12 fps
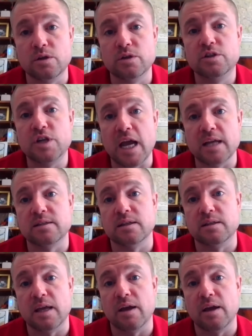chance
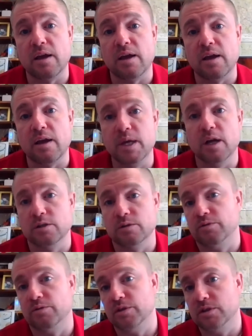that they are going to be
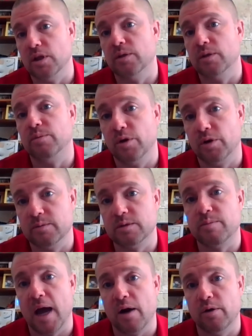eligible for these other
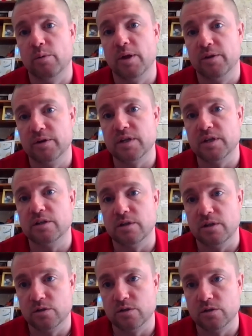programs, Empower, weatherization,
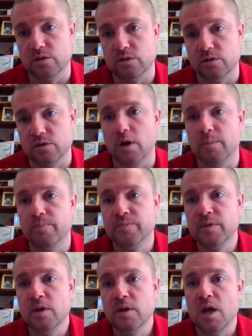and Solar for All.
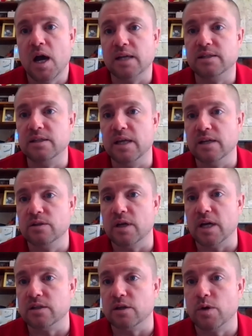I see
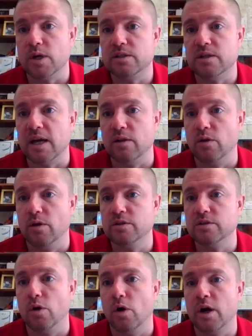Angela has a question. How long
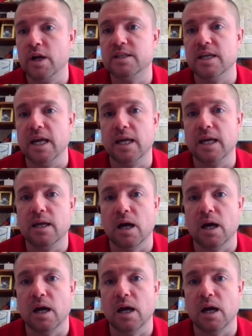does an audit take?